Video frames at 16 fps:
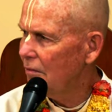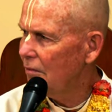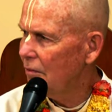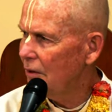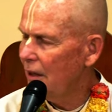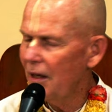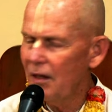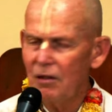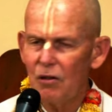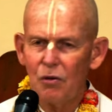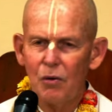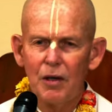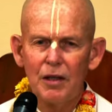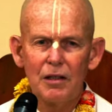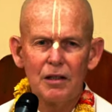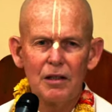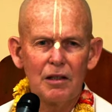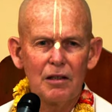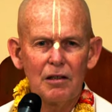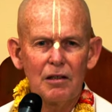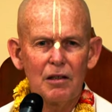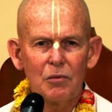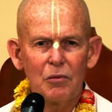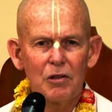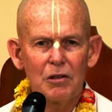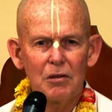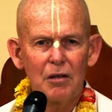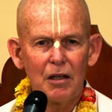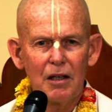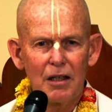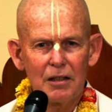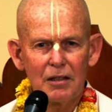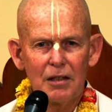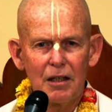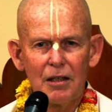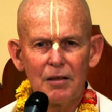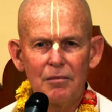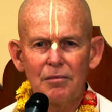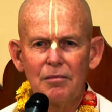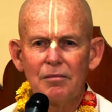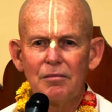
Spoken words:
We had no idea it was the last time,